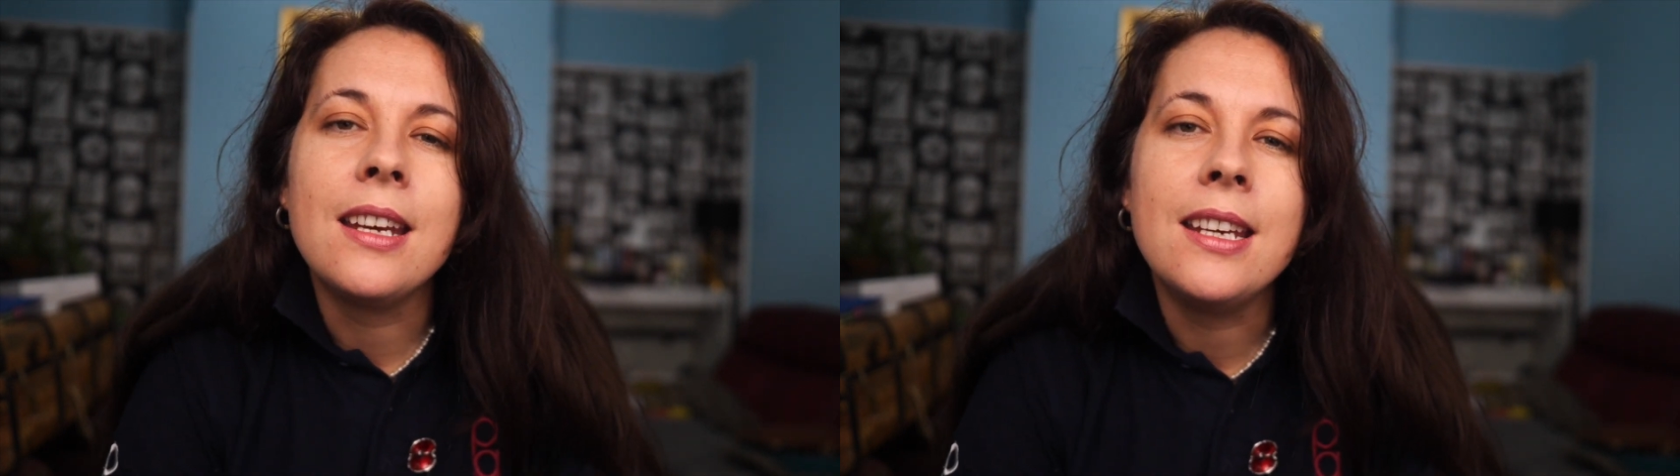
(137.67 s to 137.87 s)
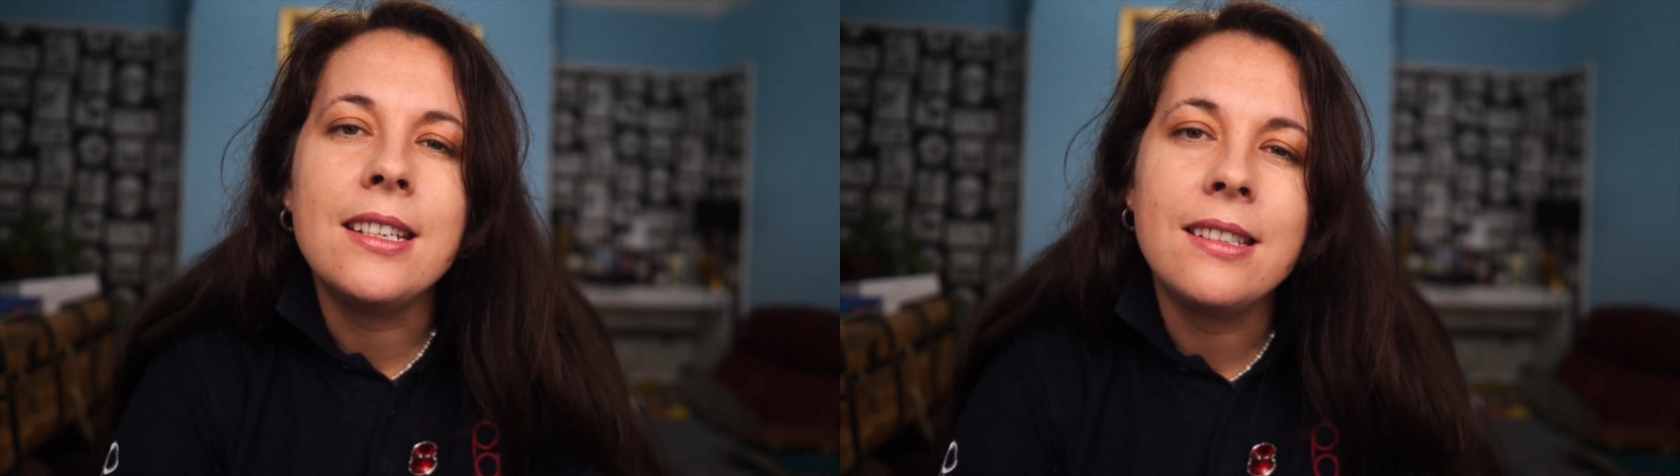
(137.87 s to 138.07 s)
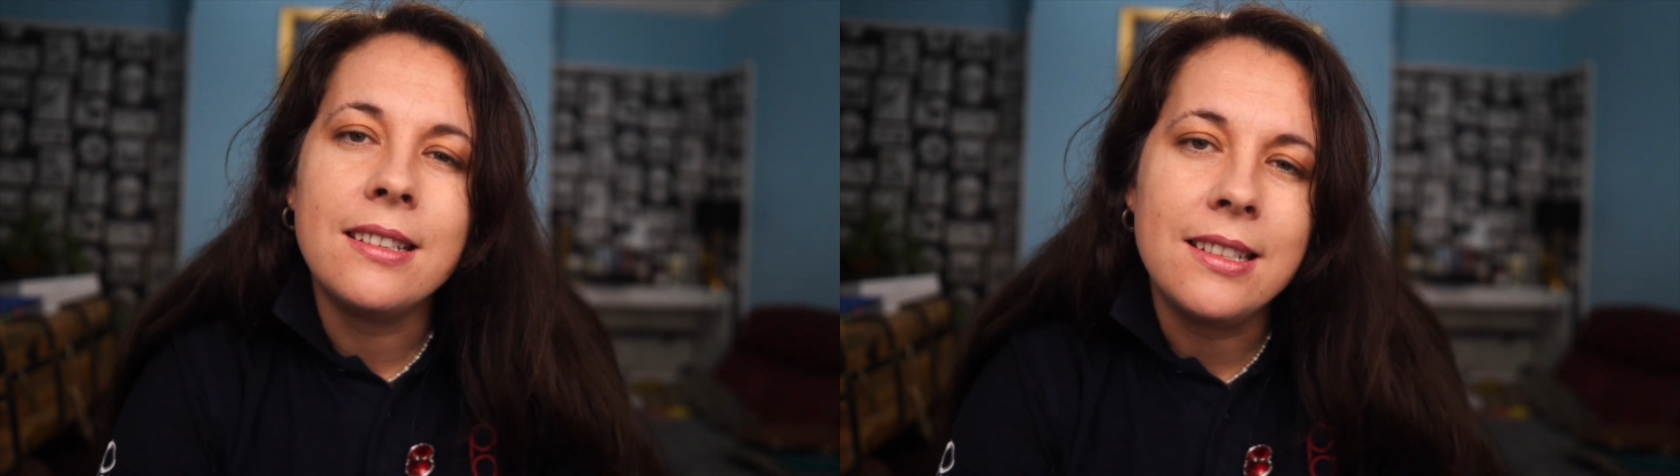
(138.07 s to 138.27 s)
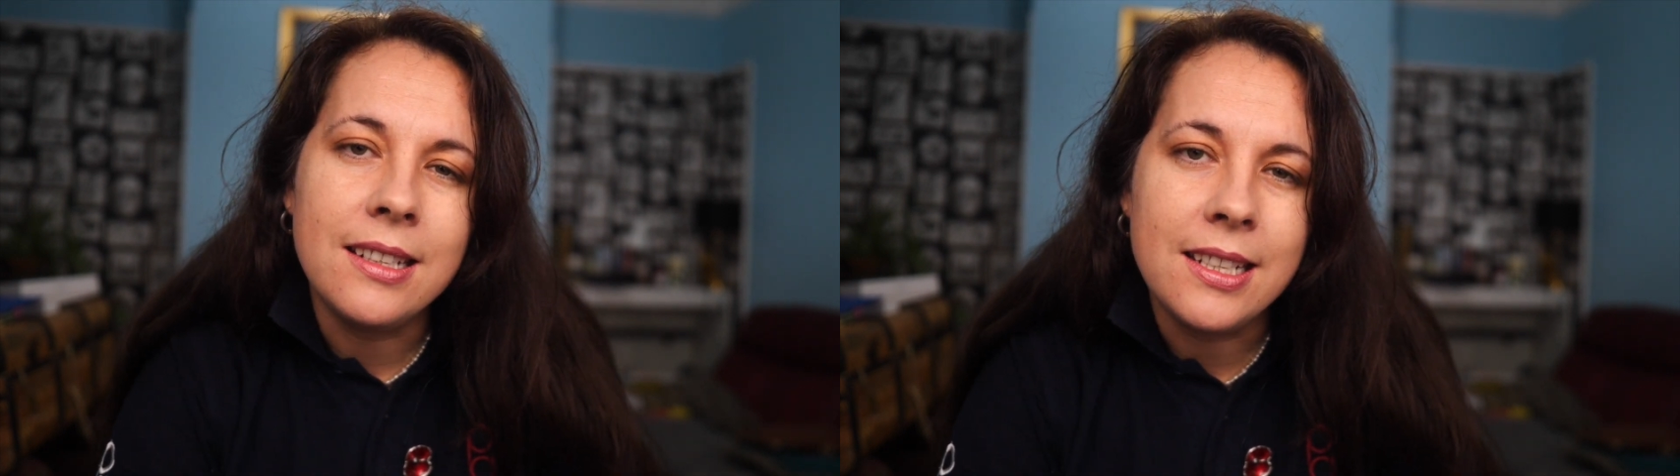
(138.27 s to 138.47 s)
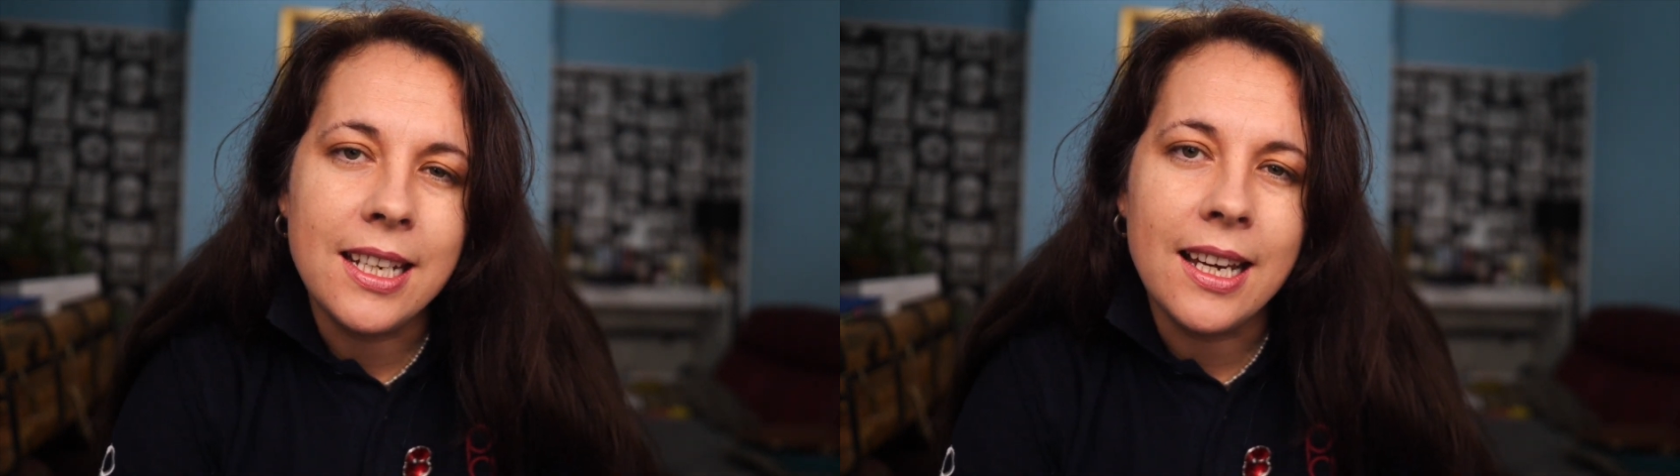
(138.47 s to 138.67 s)
his
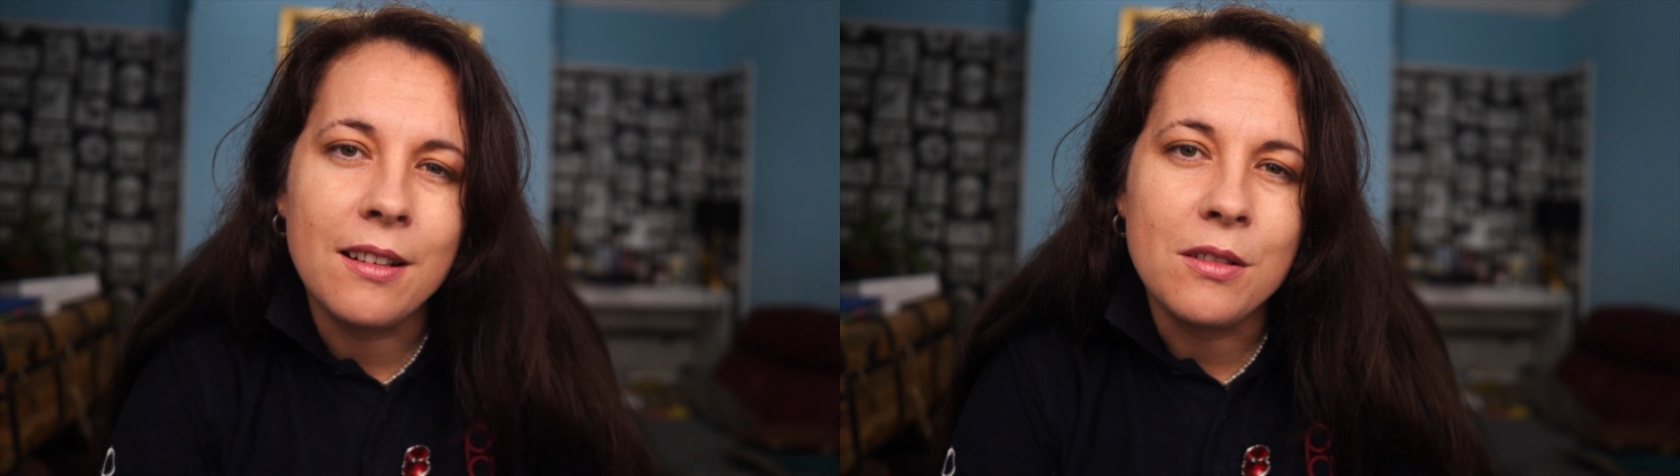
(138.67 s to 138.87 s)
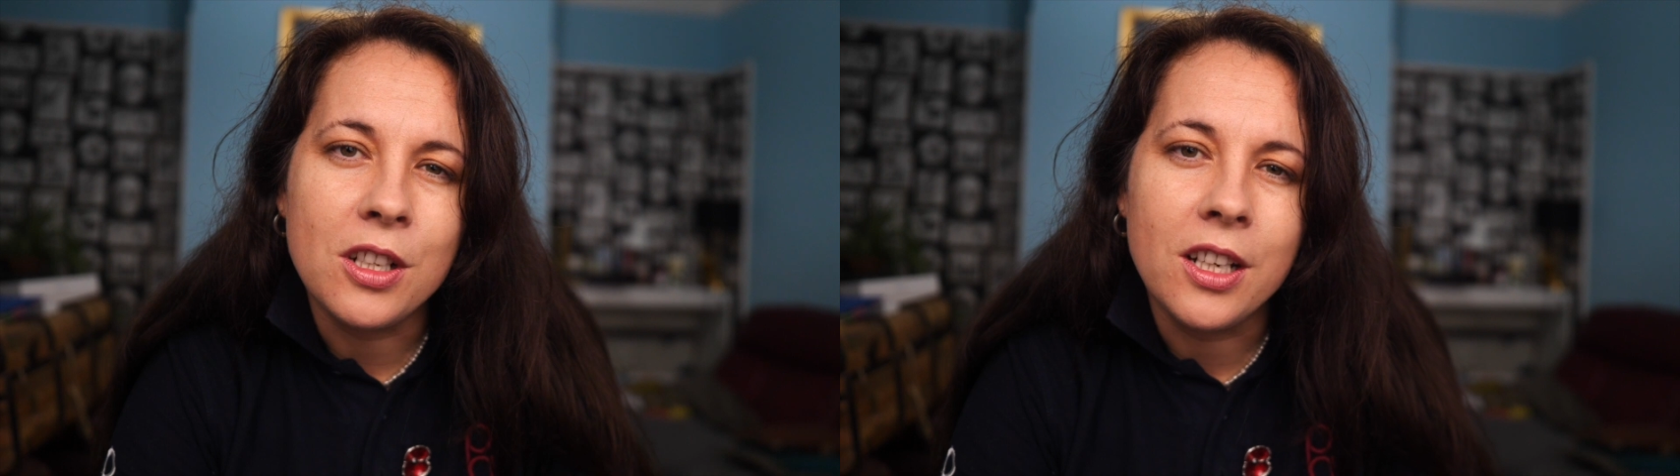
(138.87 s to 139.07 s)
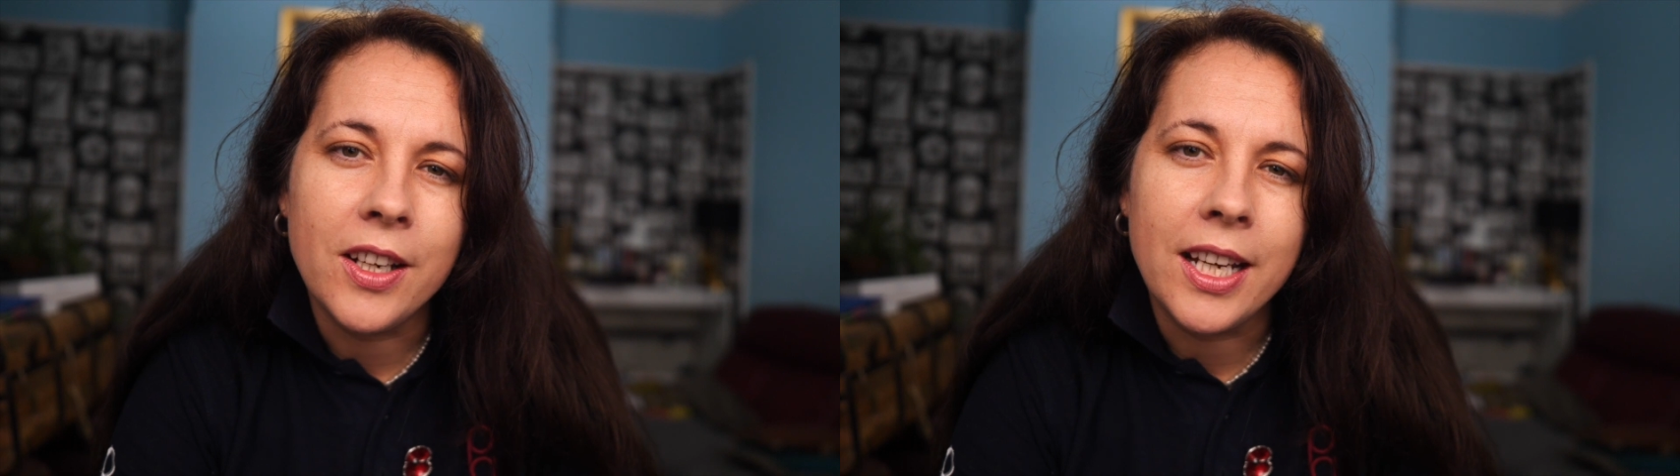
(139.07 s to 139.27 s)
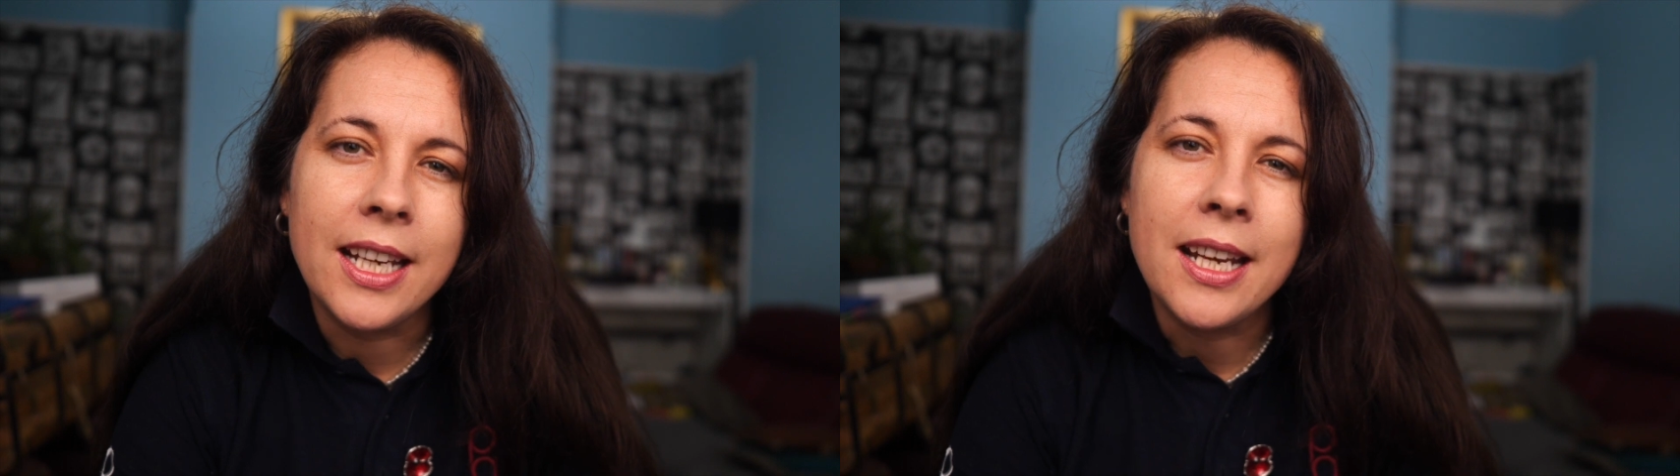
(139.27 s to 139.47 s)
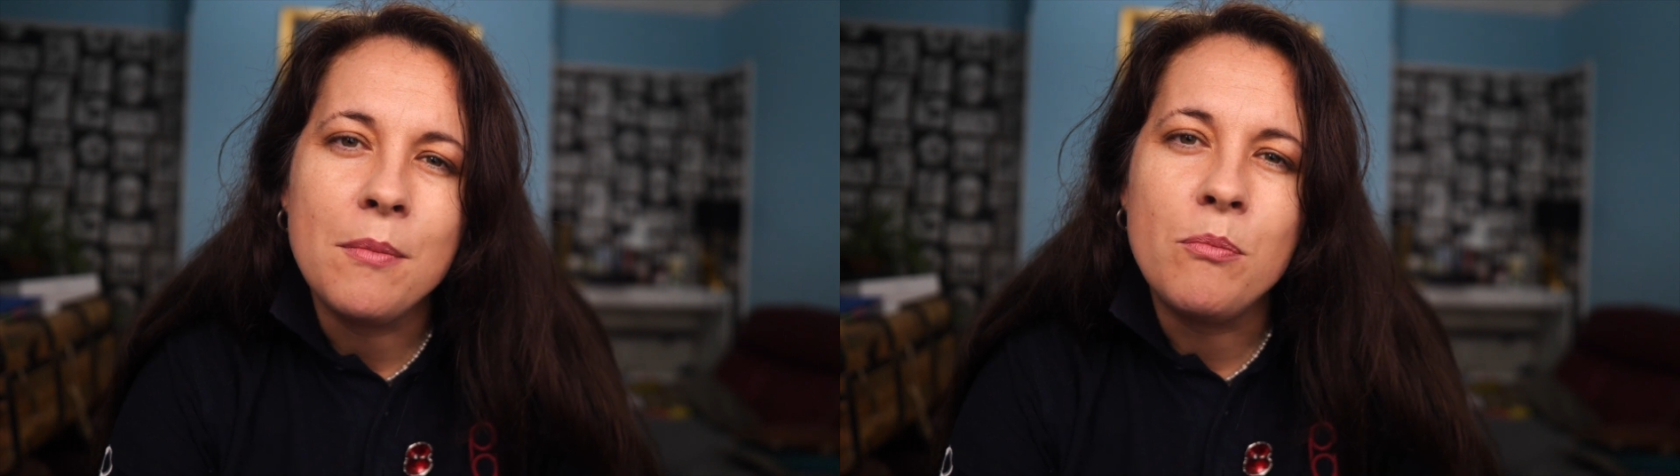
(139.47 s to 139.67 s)
DTL journey,